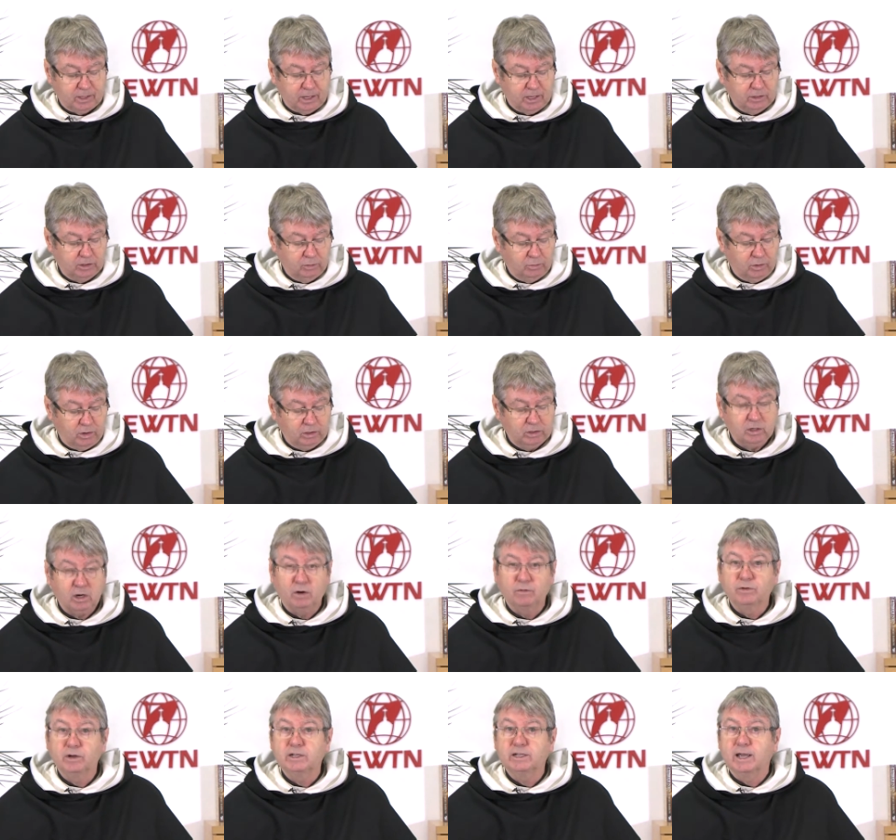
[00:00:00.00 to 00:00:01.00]
in the work
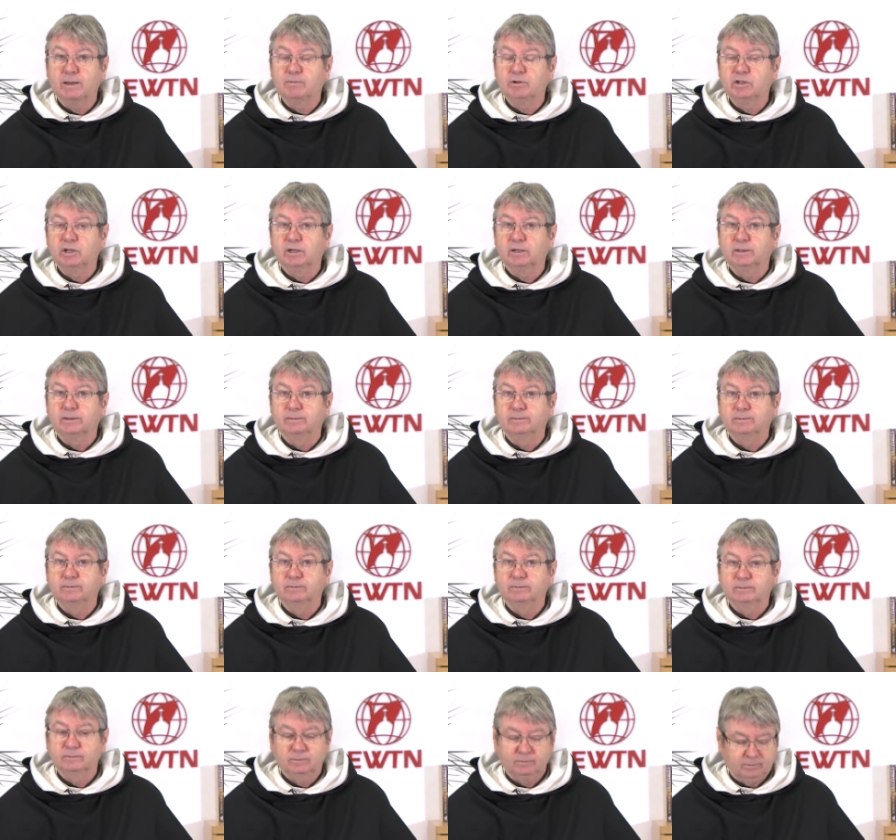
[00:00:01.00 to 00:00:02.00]
of redemption
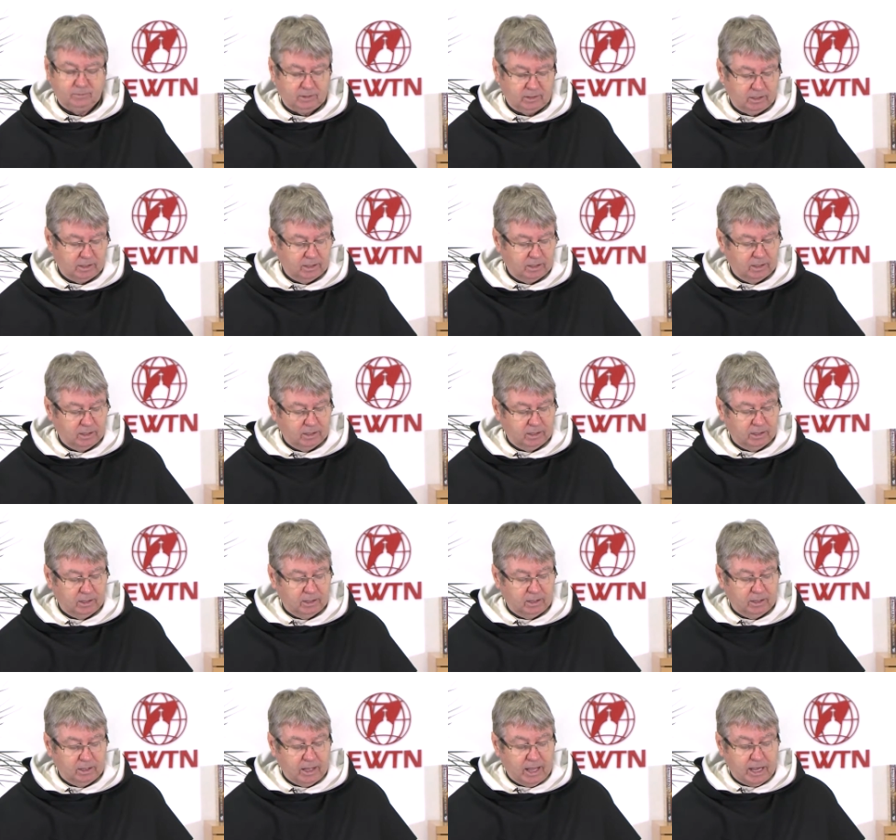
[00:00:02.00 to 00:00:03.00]

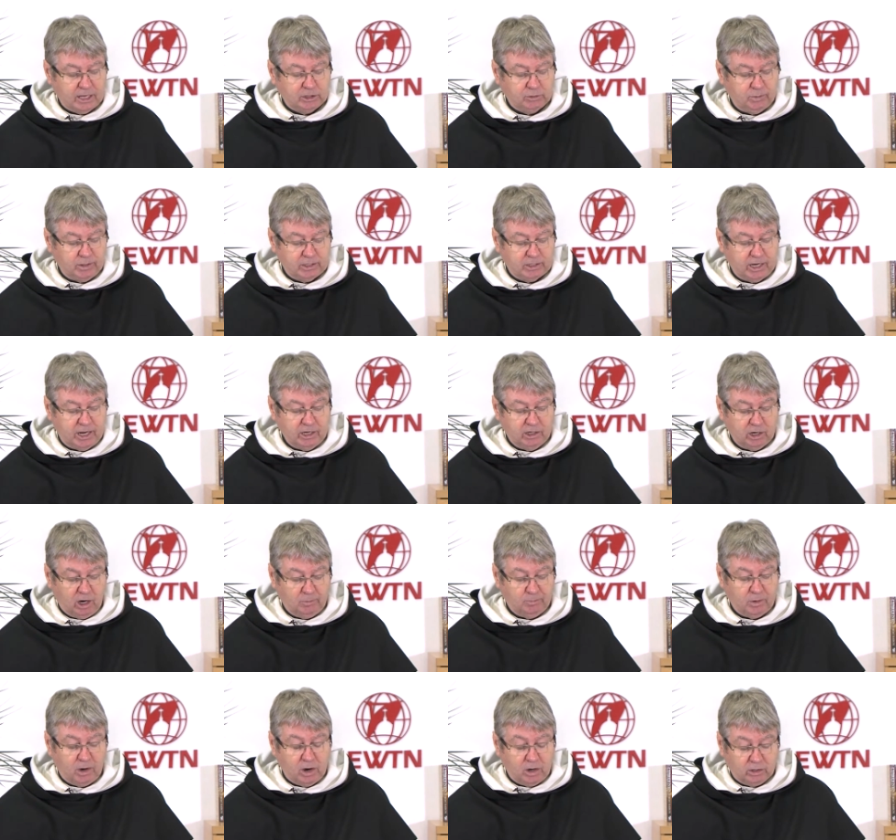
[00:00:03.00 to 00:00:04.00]
as we take
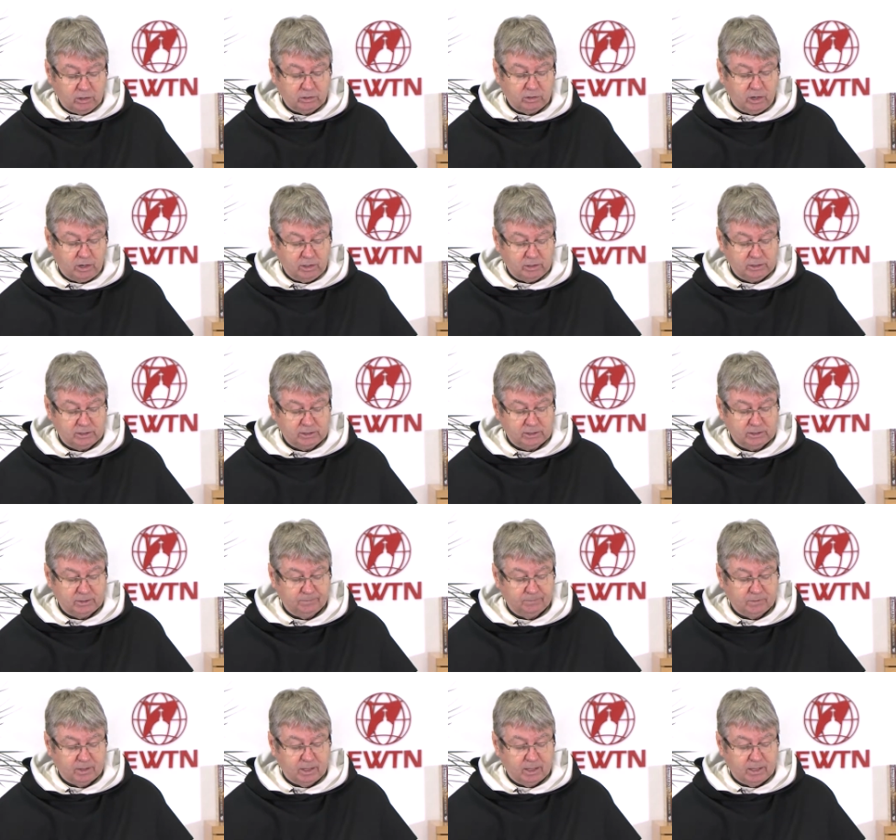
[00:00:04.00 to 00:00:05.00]
up our cross,
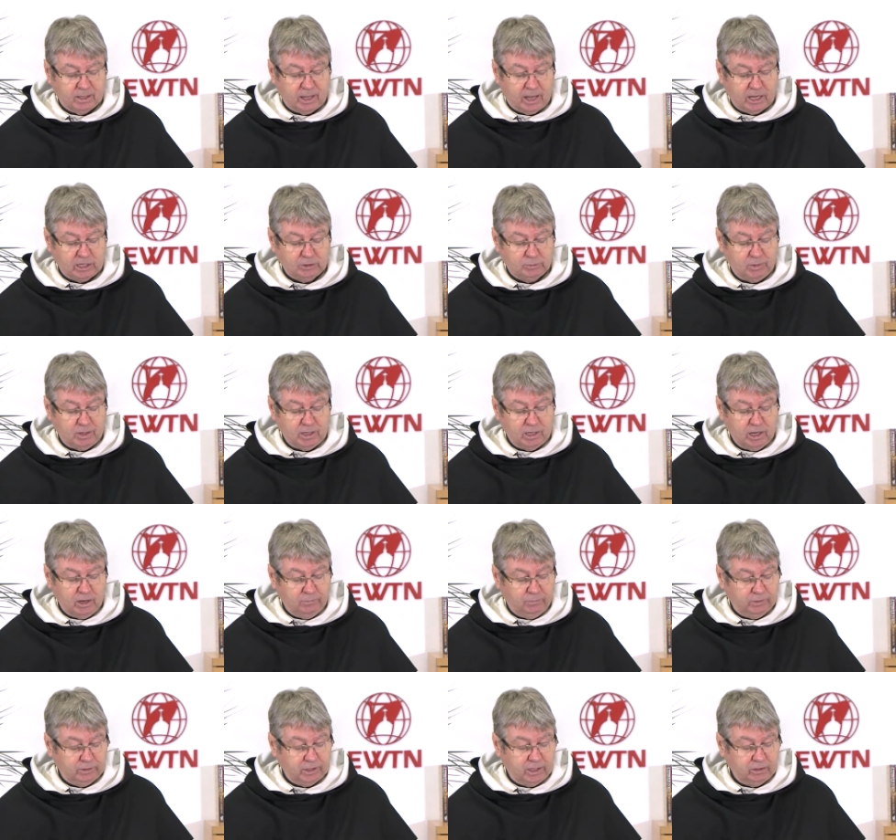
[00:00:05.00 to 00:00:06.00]
as we
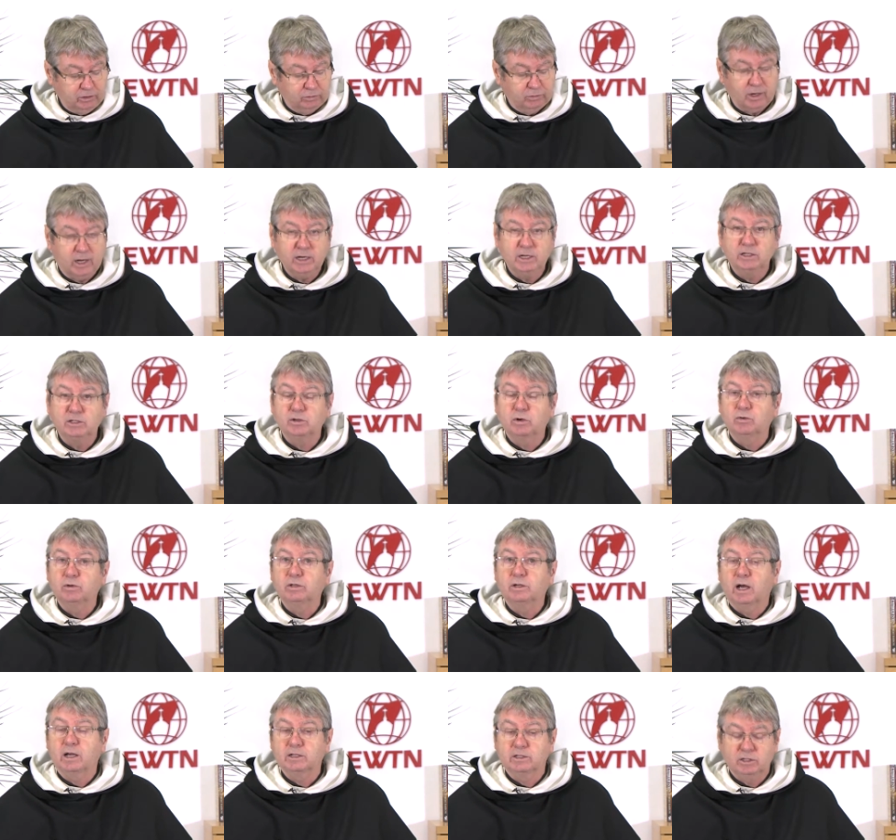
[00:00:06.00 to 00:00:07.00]
live within Christ's own
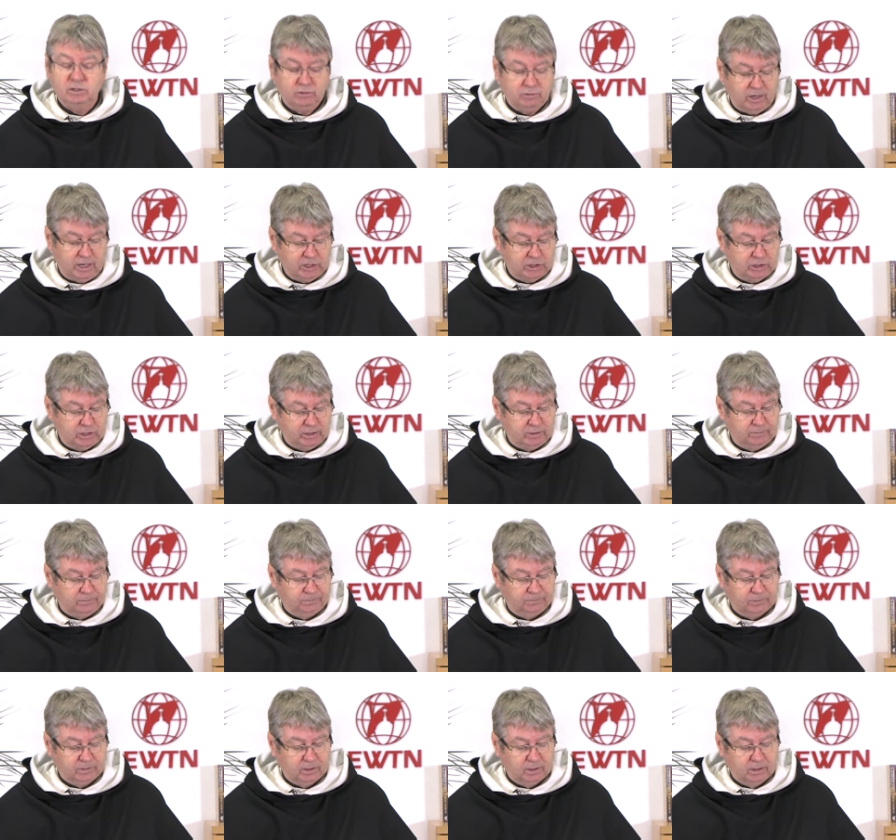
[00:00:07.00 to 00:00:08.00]
consecration,
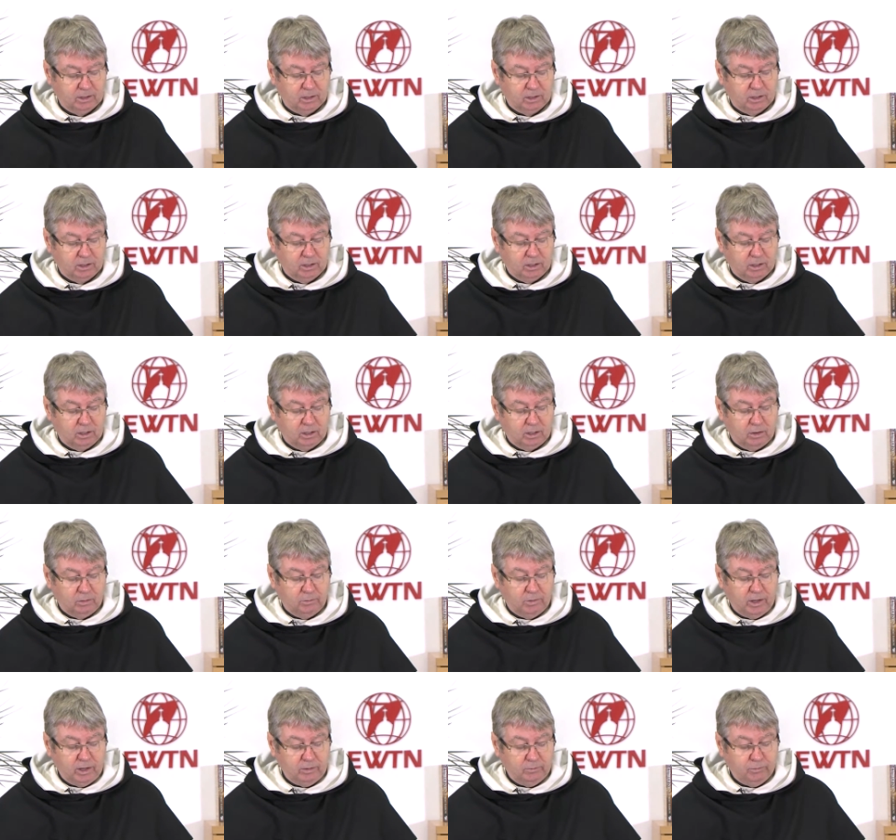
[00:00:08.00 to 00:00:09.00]

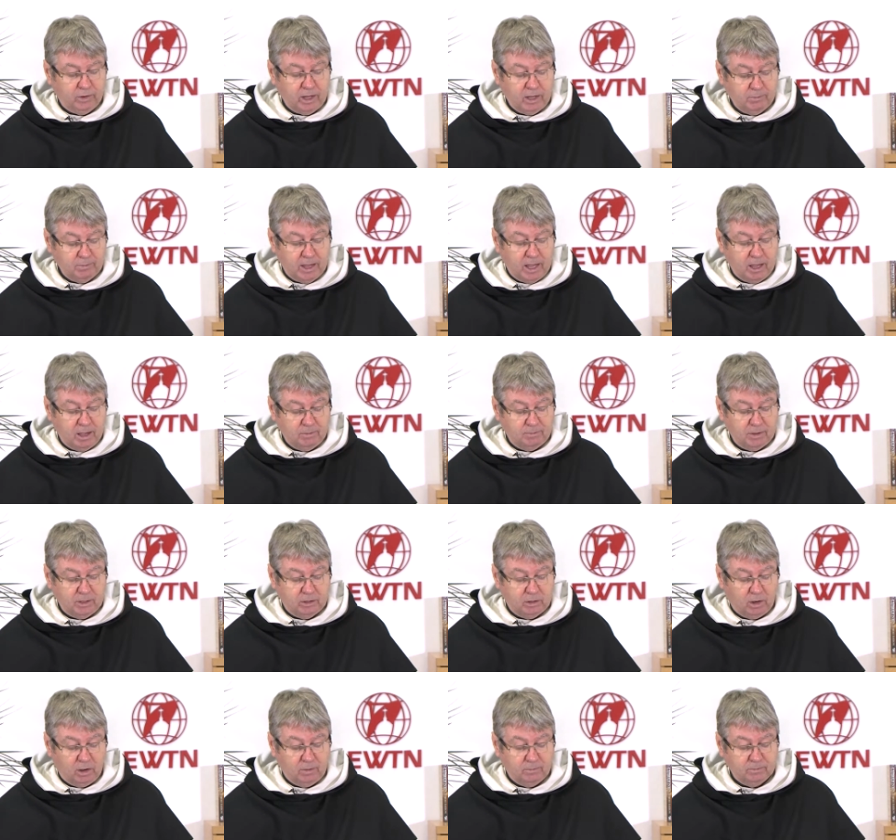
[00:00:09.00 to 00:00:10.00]
we, we may
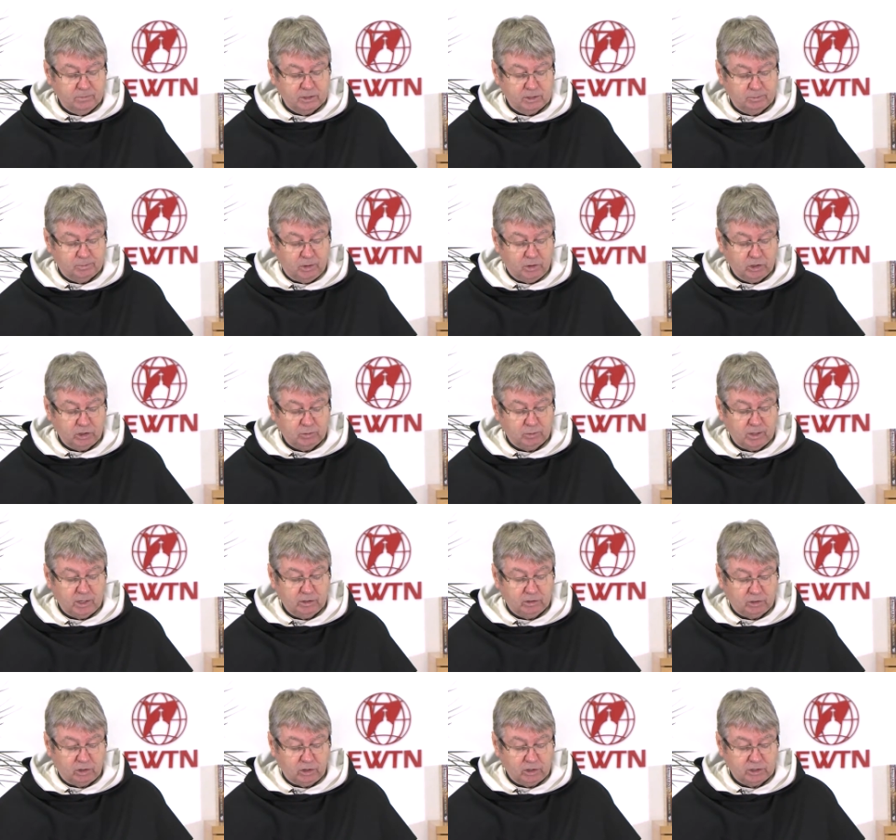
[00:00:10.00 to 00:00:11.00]
become spiritually
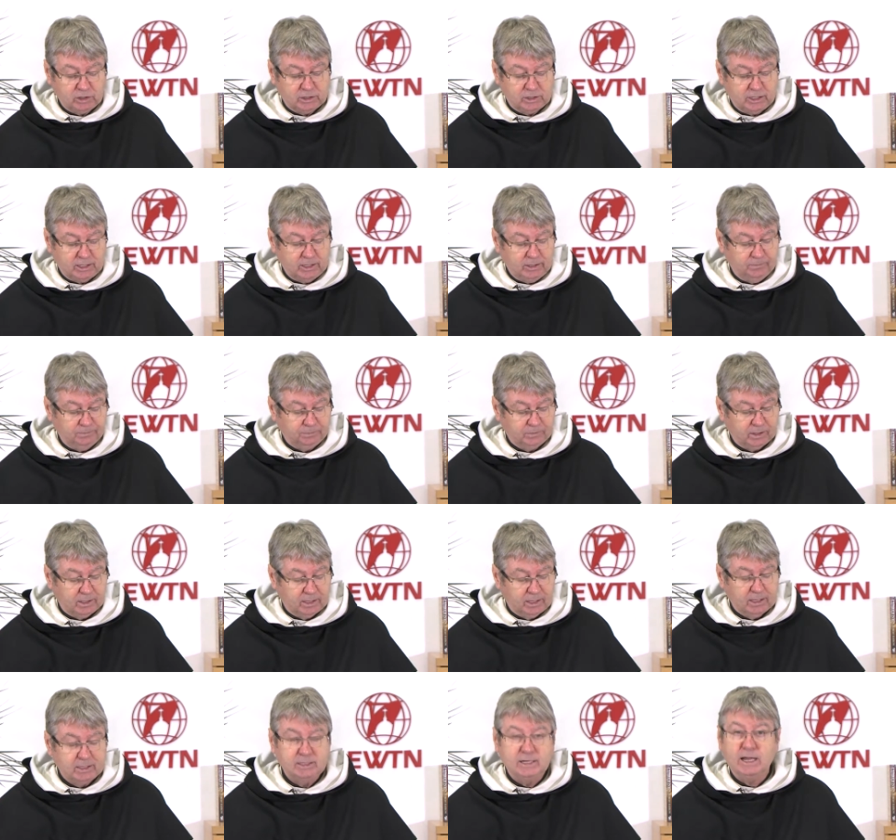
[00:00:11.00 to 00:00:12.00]
thirsty,
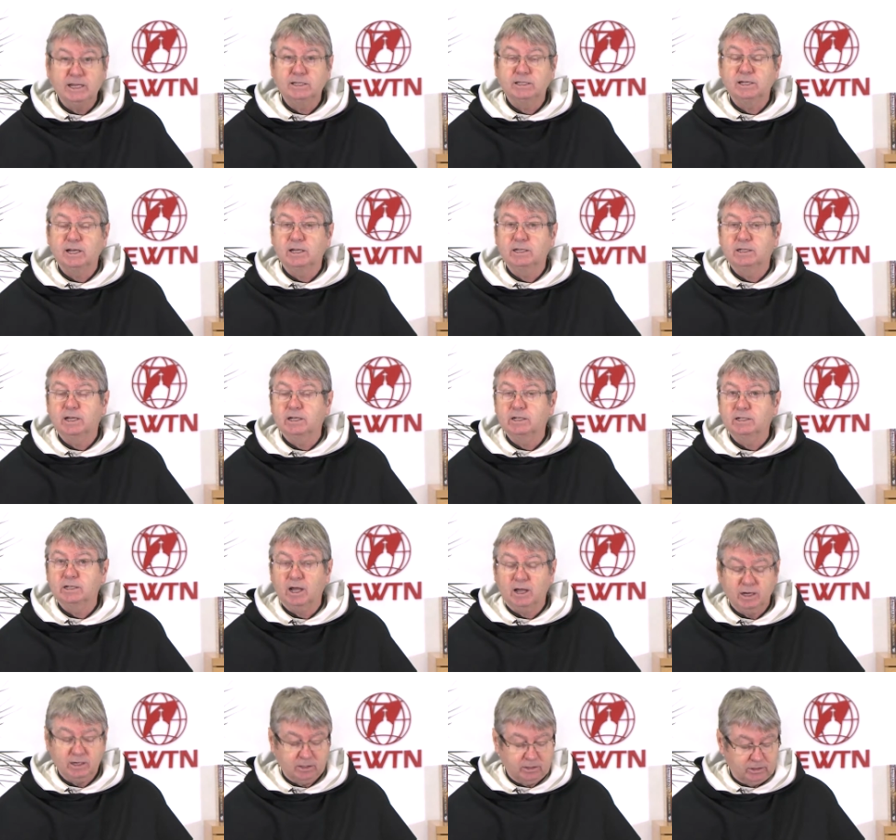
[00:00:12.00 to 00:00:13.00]
desolate, and
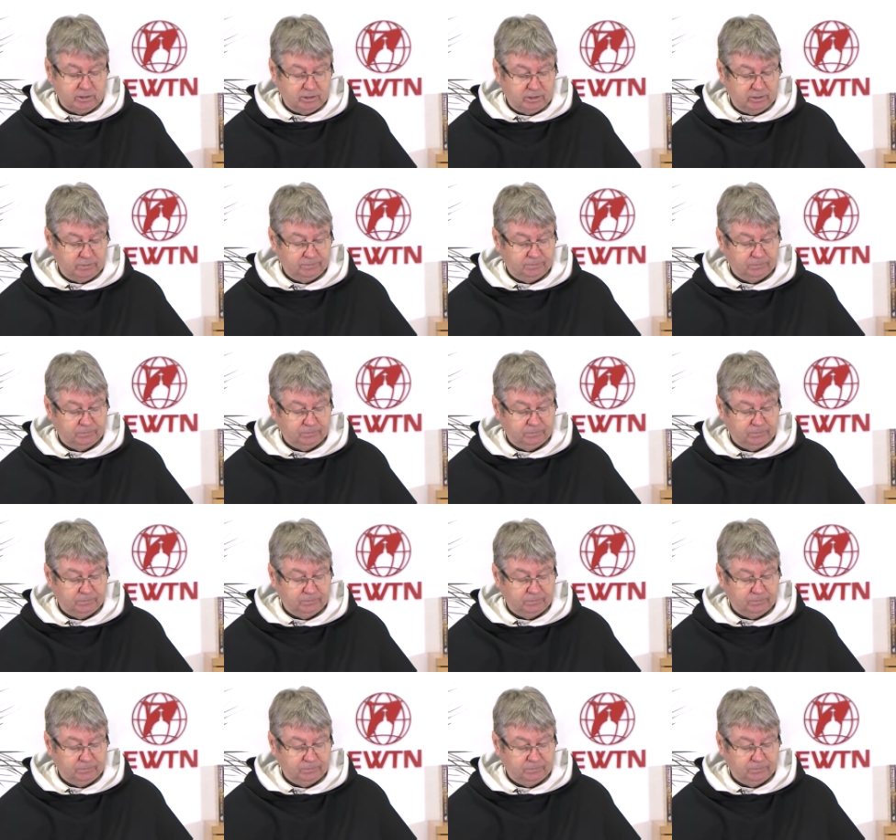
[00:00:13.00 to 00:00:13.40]
tired.